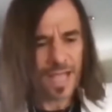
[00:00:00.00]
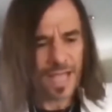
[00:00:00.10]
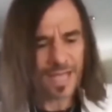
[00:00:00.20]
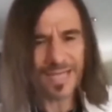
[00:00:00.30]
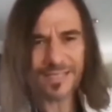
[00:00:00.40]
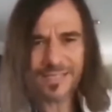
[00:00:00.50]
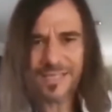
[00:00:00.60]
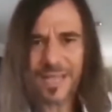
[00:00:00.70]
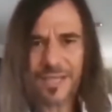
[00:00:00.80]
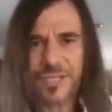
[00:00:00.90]
An
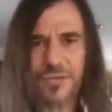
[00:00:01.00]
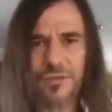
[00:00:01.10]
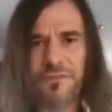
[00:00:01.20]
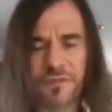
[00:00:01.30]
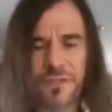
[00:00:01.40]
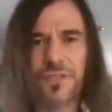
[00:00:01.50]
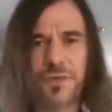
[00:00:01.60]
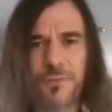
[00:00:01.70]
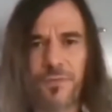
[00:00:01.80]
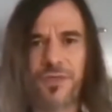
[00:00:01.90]
international
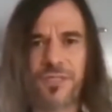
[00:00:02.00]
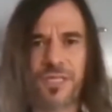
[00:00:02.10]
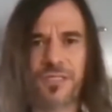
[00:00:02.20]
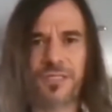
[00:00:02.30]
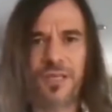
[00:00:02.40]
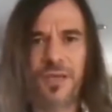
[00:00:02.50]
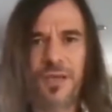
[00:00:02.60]
filtering process